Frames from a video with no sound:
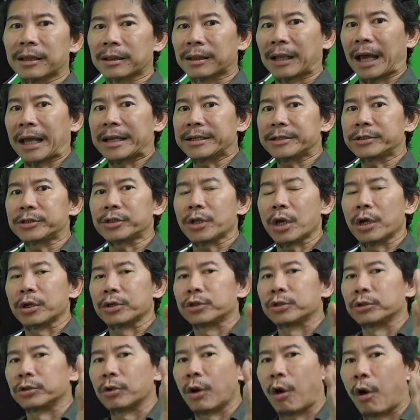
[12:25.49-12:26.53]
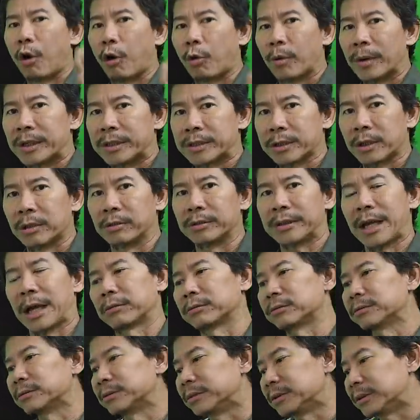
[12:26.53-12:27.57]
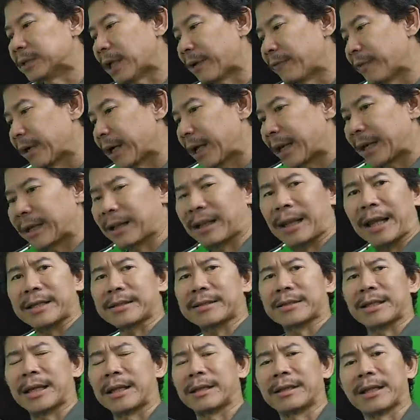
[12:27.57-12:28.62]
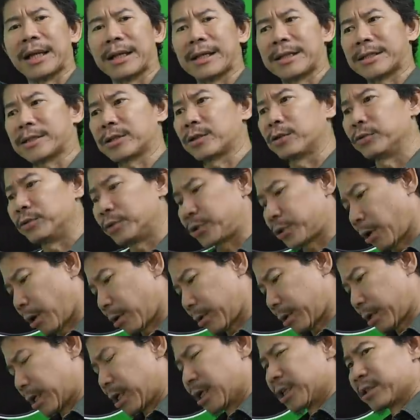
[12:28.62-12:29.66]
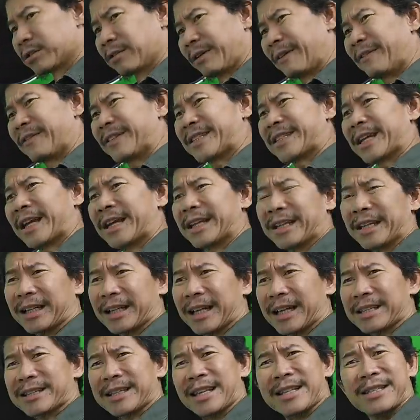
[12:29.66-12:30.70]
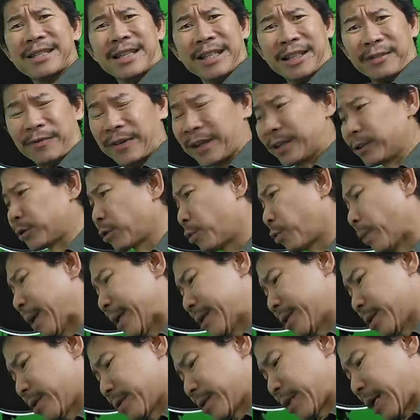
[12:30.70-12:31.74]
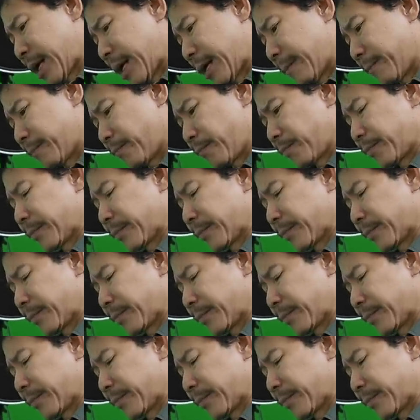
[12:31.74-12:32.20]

Light should always go down. Never get a light stand that's too short. So if it's anything less than 6 feet, don't waste your time.